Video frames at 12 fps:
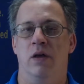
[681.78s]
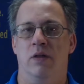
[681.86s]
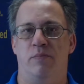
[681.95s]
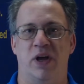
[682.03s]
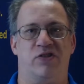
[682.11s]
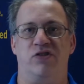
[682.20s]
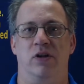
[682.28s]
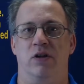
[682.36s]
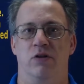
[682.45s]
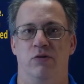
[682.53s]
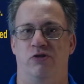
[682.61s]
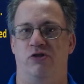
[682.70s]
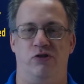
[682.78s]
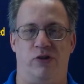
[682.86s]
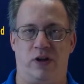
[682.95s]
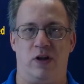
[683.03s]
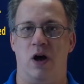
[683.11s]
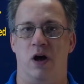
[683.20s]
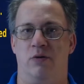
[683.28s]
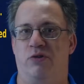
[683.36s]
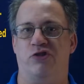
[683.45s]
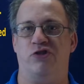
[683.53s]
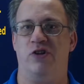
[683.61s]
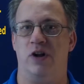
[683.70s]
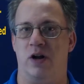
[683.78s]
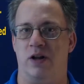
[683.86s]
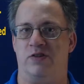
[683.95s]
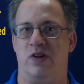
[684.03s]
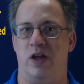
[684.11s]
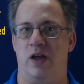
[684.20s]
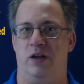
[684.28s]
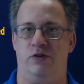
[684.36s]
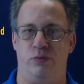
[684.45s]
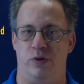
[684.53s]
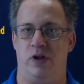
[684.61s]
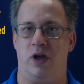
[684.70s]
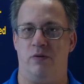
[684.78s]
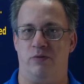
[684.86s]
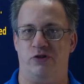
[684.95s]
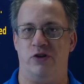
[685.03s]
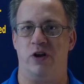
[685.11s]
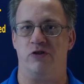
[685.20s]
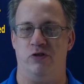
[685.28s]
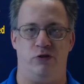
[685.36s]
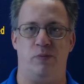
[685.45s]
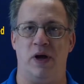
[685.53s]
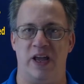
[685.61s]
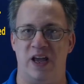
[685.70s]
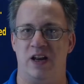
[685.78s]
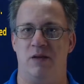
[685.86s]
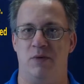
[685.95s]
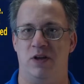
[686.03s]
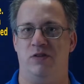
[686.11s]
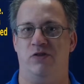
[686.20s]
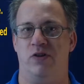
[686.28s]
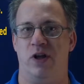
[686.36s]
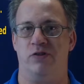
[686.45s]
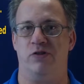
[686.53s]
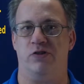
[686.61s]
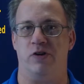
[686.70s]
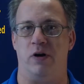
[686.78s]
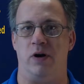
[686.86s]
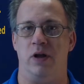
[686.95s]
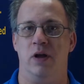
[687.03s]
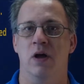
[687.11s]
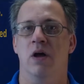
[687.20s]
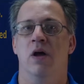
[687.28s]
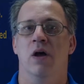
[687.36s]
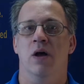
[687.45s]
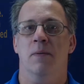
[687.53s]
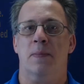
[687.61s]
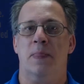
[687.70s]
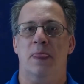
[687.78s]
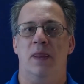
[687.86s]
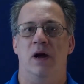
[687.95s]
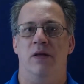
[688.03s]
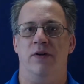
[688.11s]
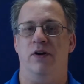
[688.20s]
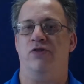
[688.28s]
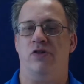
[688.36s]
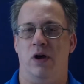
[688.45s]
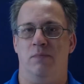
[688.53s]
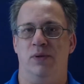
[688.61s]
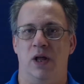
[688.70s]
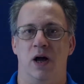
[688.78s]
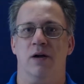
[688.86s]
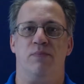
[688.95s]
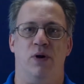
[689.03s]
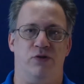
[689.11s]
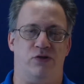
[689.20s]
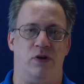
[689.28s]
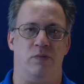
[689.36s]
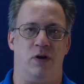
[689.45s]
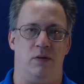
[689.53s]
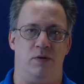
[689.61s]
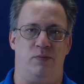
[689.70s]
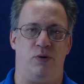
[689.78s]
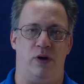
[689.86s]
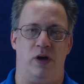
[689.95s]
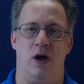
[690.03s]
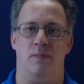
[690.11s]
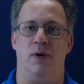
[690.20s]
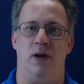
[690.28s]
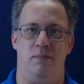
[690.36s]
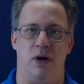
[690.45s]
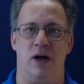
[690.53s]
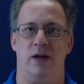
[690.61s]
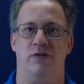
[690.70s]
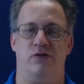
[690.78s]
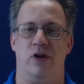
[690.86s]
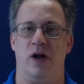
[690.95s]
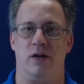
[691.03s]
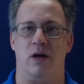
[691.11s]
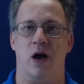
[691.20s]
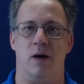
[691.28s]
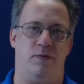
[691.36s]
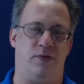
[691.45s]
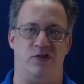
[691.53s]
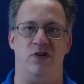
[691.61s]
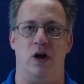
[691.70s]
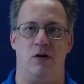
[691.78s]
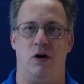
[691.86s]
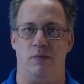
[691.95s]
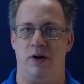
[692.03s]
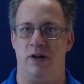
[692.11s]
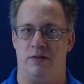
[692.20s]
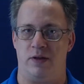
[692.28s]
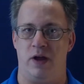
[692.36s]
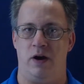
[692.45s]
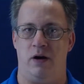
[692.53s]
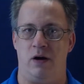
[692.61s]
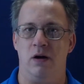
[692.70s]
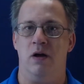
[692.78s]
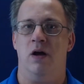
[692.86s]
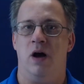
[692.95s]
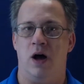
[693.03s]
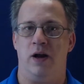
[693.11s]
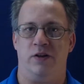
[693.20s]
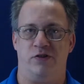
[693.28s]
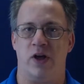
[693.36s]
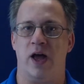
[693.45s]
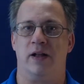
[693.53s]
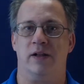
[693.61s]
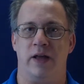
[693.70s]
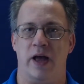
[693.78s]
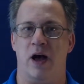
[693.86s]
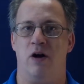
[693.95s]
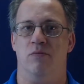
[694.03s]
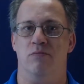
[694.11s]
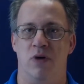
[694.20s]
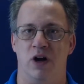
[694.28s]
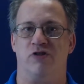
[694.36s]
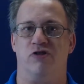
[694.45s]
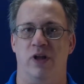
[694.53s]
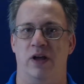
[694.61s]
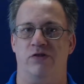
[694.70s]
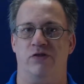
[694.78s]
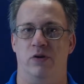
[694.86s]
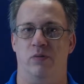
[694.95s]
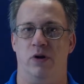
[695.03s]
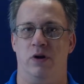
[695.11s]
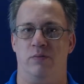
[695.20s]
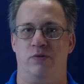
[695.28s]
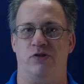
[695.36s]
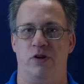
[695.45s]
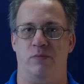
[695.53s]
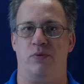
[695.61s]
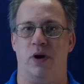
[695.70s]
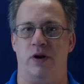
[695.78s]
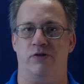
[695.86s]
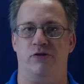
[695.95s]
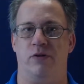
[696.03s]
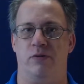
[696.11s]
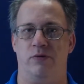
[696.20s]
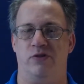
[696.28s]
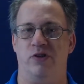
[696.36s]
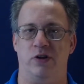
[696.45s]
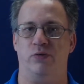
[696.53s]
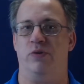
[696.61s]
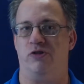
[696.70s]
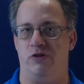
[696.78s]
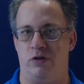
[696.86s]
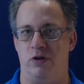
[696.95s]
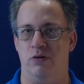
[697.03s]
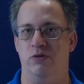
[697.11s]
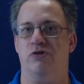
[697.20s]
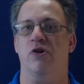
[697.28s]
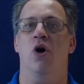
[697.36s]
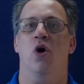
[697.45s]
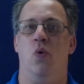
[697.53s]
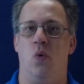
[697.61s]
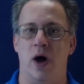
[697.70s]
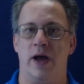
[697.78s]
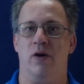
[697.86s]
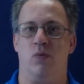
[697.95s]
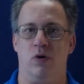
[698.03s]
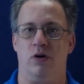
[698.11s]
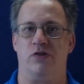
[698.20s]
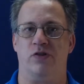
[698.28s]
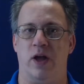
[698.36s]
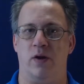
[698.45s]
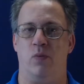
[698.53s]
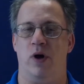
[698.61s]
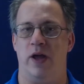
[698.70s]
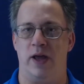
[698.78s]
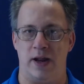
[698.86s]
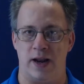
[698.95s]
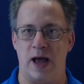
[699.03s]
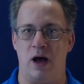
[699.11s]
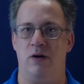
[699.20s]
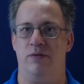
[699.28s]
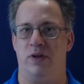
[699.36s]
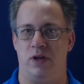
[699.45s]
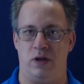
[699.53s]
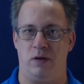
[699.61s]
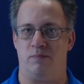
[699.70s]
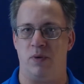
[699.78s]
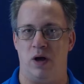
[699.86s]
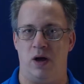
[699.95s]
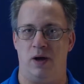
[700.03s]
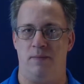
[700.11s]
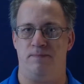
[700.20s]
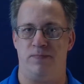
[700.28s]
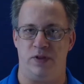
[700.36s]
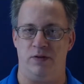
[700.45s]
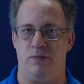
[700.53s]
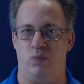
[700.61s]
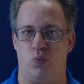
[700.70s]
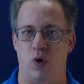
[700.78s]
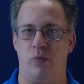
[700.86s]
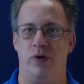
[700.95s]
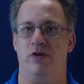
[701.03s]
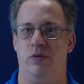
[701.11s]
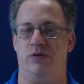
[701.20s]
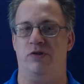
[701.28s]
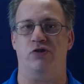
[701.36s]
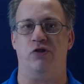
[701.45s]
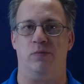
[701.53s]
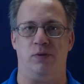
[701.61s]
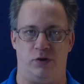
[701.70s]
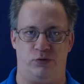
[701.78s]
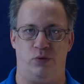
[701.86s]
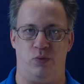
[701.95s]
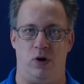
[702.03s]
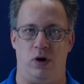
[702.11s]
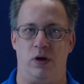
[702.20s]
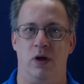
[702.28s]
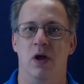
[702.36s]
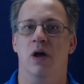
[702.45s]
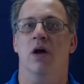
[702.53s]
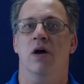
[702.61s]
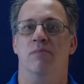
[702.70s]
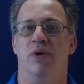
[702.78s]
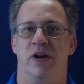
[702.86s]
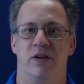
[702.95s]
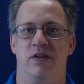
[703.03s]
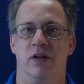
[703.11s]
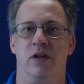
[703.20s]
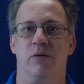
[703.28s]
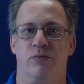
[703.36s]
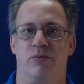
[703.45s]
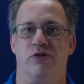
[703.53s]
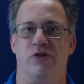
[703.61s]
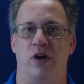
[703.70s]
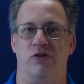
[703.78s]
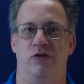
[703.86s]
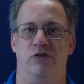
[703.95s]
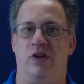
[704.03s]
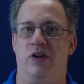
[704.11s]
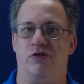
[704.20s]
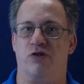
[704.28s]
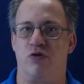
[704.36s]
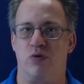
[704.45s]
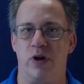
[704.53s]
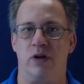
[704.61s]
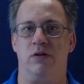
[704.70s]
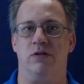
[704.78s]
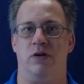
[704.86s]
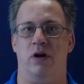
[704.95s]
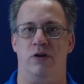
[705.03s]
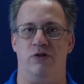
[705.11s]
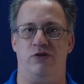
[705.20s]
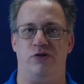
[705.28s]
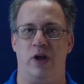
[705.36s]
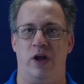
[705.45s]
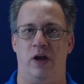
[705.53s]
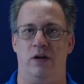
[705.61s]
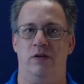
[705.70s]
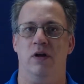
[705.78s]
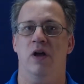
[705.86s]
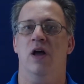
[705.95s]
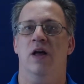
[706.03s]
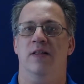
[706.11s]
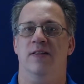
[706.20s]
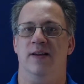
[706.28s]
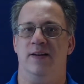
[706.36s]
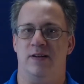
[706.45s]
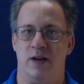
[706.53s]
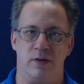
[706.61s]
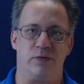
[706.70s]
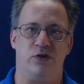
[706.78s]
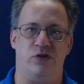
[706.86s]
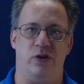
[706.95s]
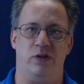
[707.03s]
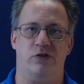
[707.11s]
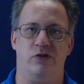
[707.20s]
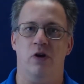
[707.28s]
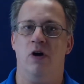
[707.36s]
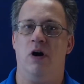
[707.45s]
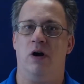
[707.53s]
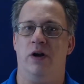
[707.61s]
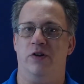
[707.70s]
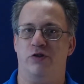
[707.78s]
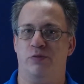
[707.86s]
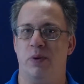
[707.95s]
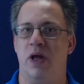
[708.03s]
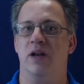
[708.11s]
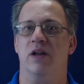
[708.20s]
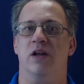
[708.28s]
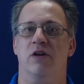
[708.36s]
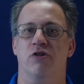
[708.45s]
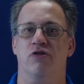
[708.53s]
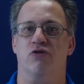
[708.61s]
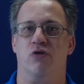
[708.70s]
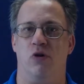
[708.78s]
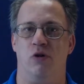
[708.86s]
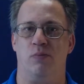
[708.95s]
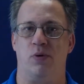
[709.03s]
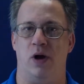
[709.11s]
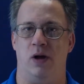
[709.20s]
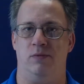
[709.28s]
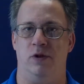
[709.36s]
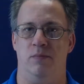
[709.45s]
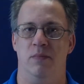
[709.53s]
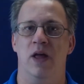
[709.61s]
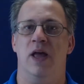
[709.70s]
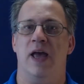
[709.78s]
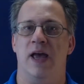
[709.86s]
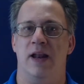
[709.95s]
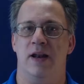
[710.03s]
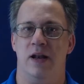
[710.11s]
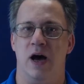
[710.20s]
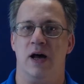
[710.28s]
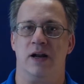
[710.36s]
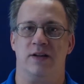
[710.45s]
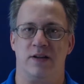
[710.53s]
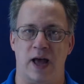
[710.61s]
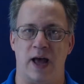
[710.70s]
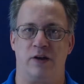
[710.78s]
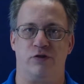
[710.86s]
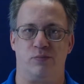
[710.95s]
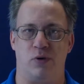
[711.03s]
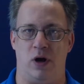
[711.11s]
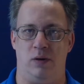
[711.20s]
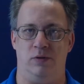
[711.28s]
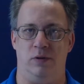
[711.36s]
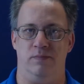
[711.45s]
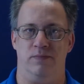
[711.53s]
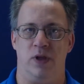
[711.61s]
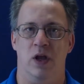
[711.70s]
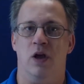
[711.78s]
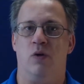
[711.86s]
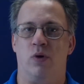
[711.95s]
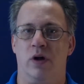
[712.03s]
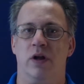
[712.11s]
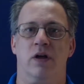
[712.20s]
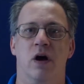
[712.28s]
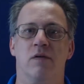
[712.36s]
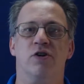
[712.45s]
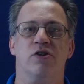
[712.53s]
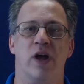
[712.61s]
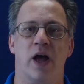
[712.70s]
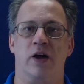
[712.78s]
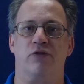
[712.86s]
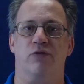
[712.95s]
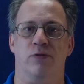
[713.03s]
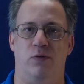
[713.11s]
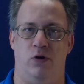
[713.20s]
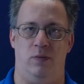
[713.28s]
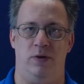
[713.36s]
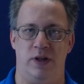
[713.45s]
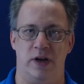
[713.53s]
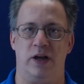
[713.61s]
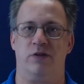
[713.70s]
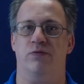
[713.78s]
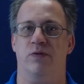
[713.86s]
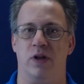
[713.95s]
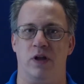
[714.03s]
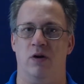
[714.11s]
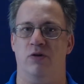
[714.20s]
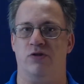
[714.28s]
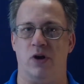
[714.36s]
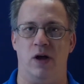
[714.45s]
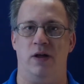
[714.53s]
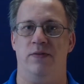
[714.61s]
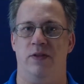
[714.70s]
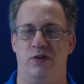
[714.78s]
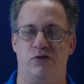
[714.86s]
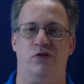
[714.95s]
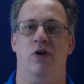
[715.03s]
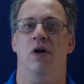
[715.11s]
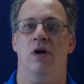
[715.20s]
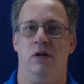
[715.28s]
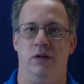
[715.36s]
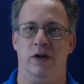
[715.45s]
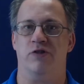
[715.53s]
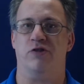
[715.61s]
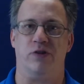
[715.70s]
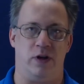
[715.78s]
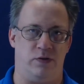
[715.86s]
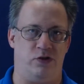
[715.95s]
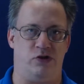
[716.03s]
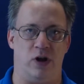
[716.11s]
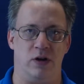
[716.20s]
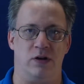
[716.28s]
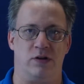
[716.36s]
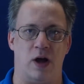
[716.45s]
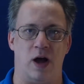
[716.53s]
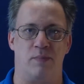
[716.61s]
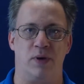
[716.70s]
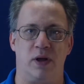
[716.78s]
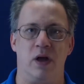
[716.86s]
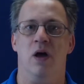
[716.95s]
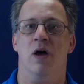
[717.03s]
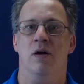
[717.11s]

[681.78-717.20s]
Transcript: Best thing to do is just let Congress sit on its hands when you get recessions by any means necessary. There's a blog post I'm going to be putting up on minds.com, if it's not already there, on exactly how much less than 100% of prior year receipts we should use, why it works that way, and how what we do with the surplus would work. But in dealing with recessions, it's critical to understand that deficits are a spending control problem and not a tax problem. We're going to cover tax reform in the next videos on this legislative agenda topic,